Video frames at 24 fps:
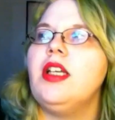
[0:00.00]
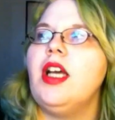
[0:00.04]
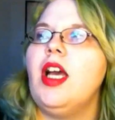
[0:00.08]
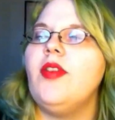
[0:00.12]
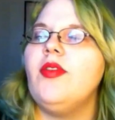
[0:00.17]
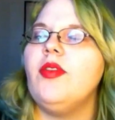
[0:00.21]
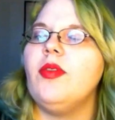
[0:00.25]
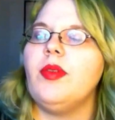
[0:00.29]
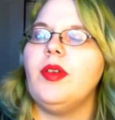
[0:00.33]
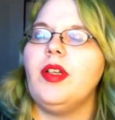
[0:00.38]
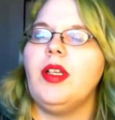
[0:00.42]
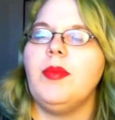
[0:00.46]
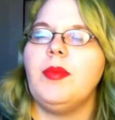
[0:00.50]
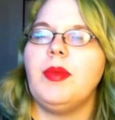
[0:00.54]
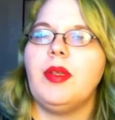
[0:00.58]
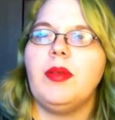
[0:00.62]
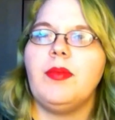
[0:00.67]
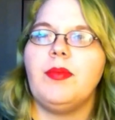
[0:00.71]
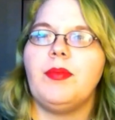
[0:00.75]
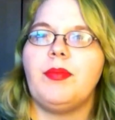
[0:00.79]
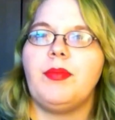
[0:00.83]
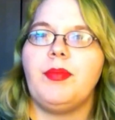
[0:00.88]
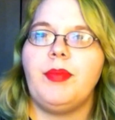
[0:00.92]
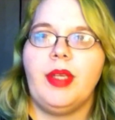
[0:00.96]
I haven't really
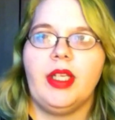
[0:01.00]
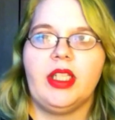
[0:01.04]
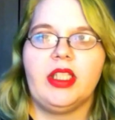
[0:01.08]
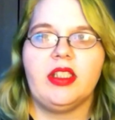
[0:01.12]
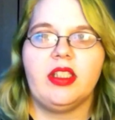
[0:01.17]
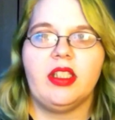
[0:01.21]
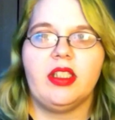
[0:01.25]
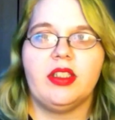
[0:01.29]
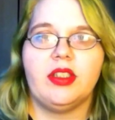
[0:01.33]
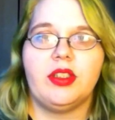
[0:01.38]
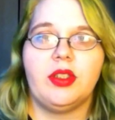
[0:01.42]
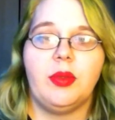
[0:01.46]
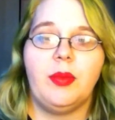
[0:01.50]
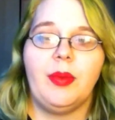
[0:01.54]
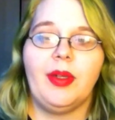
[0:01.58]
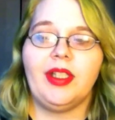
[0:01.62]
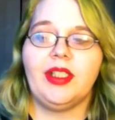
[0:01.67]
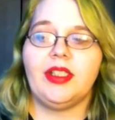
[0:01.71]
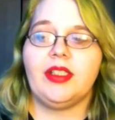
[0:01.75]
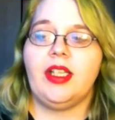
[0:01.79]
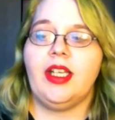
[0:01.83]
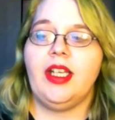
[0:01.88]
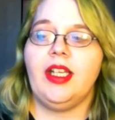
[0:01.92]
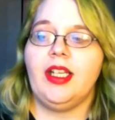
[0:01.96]
been picked on too
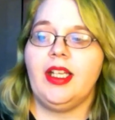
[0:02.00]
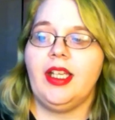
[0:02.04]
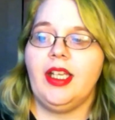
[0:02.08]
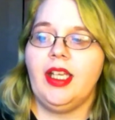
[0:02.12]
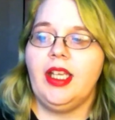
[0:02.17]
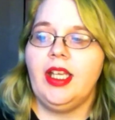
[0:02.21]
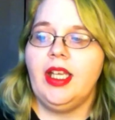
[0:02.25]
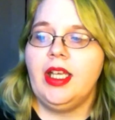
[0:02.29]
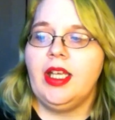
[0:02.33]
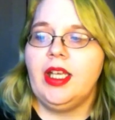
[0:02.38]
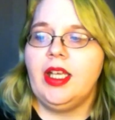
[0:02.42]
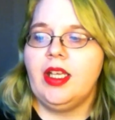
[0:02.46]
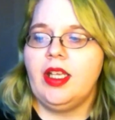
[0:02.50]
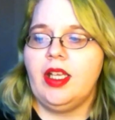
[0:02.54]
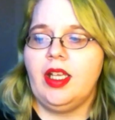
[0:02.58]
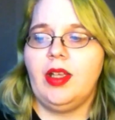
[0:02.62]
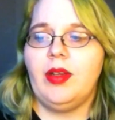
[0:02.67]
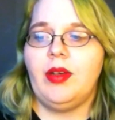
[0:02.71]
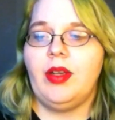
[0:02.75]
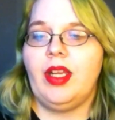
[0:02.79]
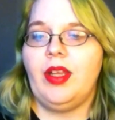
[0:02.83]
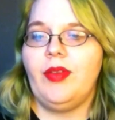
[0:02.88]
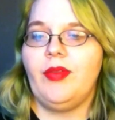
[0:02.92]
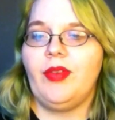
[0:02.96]
much lately,
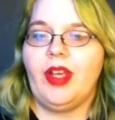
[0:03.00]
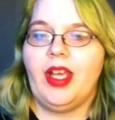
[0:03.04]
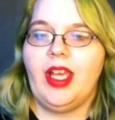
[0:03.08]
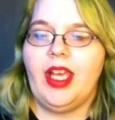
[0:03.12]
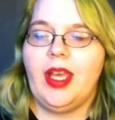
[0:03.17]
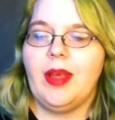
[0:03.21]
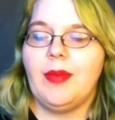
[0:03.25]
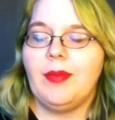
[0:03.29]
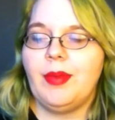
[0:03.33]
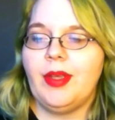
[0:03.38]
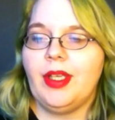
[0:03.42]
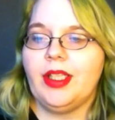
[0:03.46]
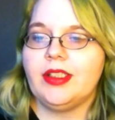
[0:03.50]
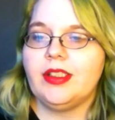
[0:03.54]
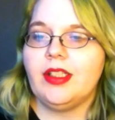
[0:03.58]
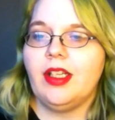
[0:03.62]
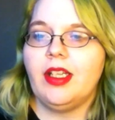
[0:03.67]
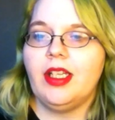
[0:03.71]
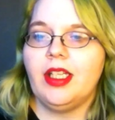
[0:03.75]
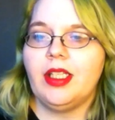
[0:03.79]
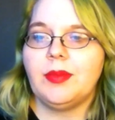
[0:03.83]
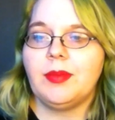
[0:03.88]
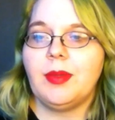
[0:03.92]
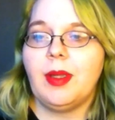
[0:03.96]
and if I am picked
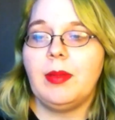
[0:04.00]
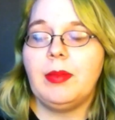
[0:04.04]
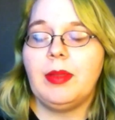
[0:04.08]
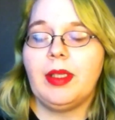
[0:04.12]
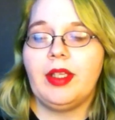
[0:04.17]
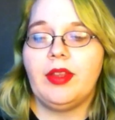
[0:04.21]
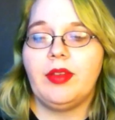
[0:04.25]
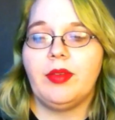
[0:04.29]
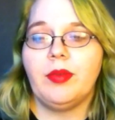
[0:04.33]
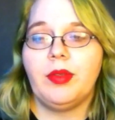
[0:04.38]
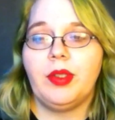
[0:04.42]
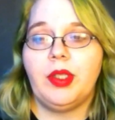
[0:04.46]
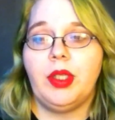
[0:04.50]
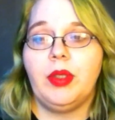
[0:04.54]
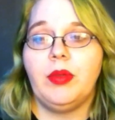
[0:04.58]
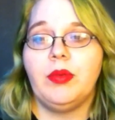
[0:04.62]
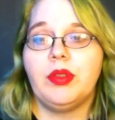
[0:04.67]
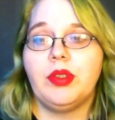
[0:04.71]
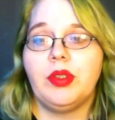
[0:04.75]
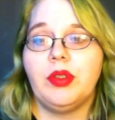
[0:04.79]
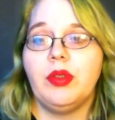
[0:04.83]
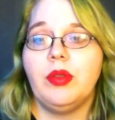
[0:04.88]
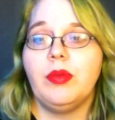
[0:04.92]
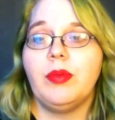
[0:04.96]
on, it's probably through
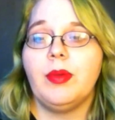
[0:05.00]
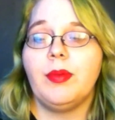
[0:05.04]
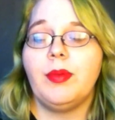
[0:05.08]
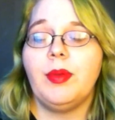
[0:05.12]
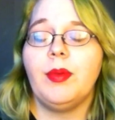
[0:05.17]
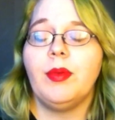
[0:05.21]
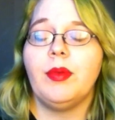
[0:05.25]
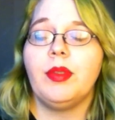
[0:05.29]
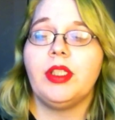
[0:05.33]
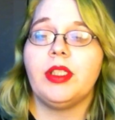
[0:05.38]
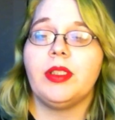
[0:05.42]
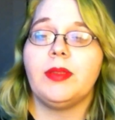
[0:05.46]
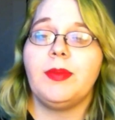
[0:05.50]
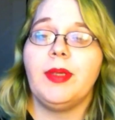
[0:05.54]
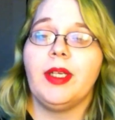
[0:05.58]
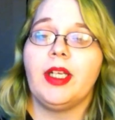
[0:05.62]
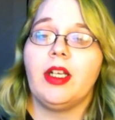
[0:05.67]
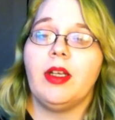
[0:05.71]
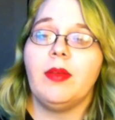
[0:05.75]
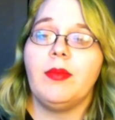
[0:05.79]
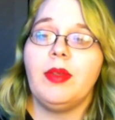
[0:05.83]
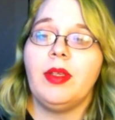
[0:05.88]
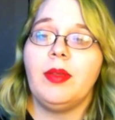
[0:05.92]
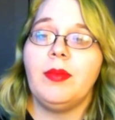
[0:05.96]
YouTube, and people just
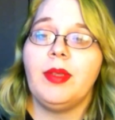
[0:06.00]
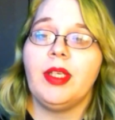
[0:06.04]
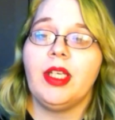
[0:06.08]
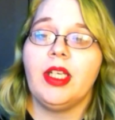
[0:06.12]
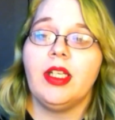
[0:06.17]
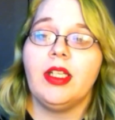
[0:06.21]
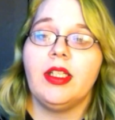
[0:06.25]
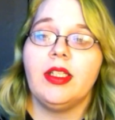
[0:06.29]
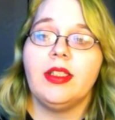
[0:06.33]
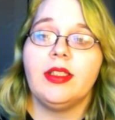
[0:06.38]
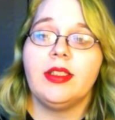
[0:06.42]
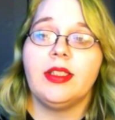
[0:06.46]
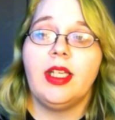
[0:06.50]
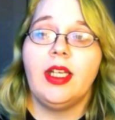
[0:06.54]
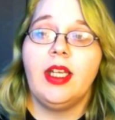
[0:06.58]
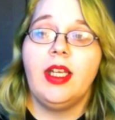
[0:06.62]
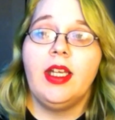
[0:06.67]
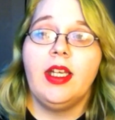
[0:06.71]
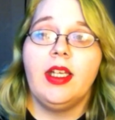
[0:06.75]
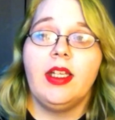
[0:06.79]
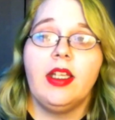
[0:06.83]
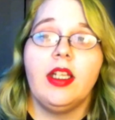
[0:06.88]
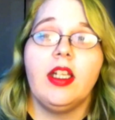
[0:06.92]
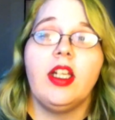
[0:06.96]
pick on me because
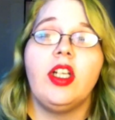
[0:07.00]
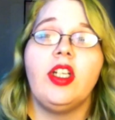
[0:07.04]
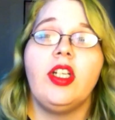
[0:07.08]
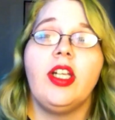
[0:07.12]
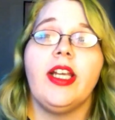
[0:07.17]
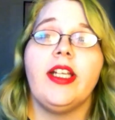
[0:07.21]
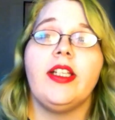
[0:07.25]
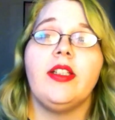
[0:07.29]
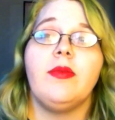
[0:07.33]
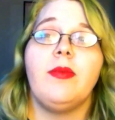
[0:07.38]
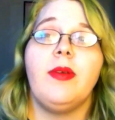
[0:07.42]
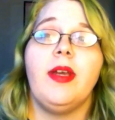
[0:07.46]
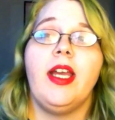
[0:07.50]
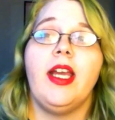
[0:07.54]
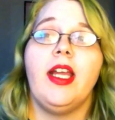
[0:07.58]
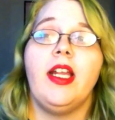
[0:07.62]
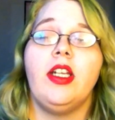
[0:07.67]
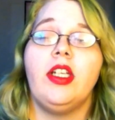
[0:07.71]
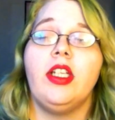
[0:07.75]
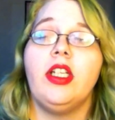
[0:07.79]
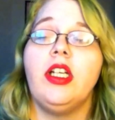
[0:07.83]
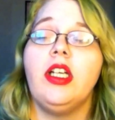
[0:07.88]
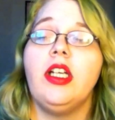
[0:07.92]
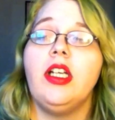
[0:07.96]
they don't like the way I
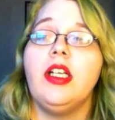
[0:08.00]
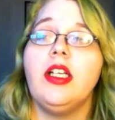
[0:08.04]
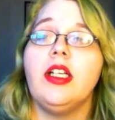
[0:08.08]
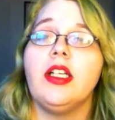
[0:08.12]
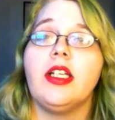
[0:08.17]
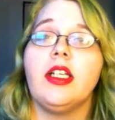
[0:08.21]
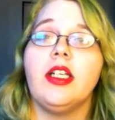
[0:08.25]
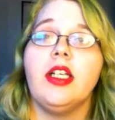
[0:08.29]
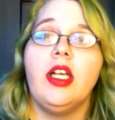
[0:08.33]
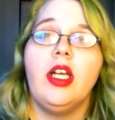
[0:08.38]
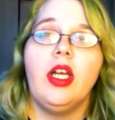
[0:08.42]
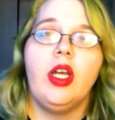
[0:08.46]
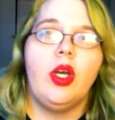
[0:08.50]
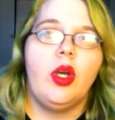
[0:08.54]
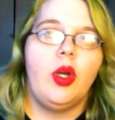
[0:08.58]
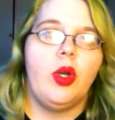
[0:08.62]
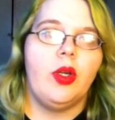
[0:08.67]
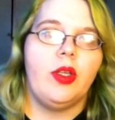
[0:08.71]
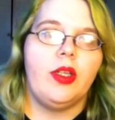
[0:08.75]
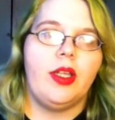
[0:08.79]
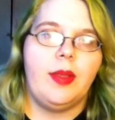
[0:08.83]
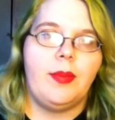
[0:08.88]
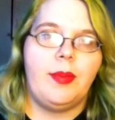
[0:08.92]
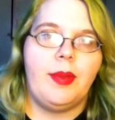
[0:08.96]
look,
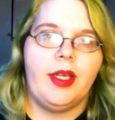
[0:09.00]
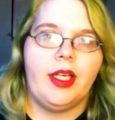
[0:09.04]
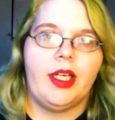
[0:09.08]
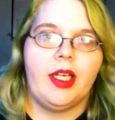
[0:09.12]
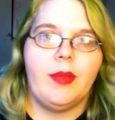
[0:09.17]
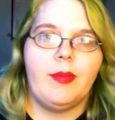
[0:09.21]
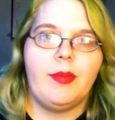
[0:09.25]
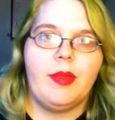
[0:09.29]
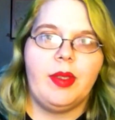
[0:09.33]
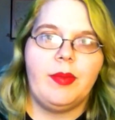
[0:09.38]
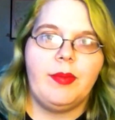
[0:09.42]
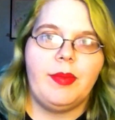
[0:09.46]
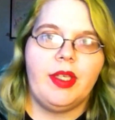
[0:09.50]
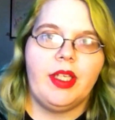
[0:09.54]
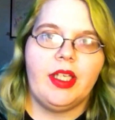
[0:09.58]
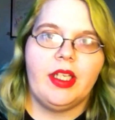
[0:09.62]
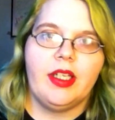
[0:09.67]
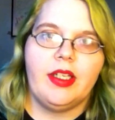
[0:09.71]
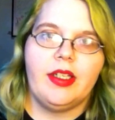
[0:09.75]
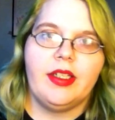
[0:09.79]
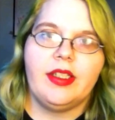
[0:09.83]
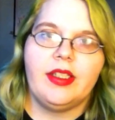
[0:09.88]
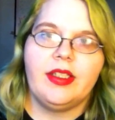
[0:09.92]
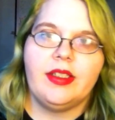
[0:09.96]
or they pick on me
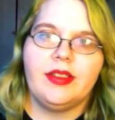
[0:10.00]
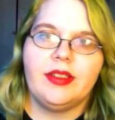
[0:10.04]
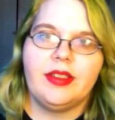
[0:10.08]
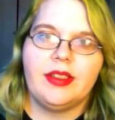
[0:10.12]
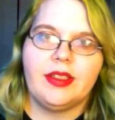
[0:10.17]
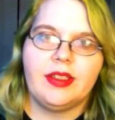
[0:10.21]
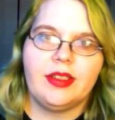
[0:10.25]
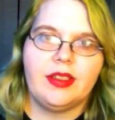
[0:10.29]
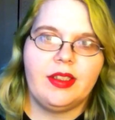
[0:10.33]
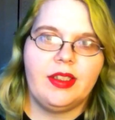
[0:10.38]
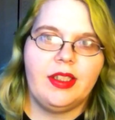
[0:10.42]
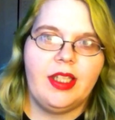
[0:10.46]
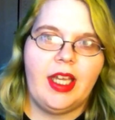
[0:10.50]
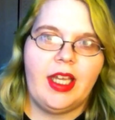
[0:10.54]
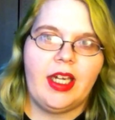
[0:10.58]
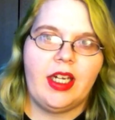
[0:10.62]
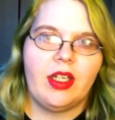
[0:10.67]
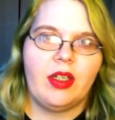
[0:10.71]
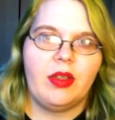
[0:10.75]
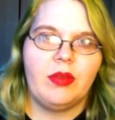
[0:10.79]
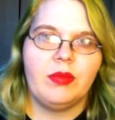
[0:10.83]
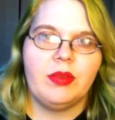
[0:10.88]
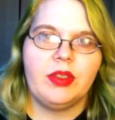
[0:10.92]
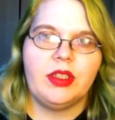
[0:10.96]
because they
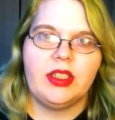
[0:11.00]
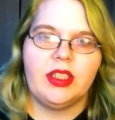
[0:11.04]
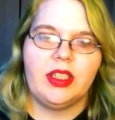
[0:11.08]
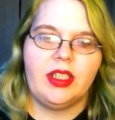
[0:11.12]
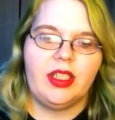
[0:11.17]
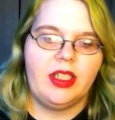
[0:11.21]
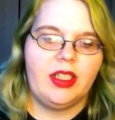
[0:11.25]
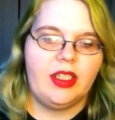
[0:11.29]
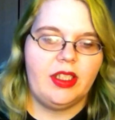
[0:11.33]
don't,